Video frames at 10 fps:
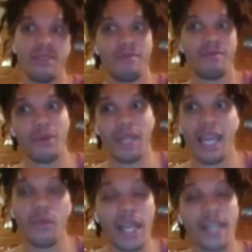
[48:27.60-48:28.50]
you know,
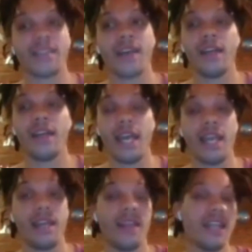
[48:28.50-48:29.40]
can white consolidate?
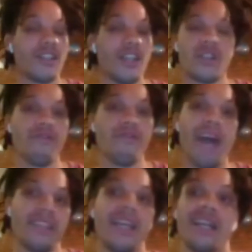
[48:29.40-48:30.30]
And it's just a
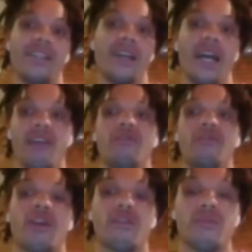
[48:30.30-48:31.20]
fascinating to kind of
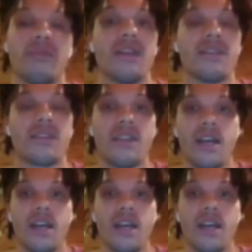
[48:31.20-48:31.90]
look through this.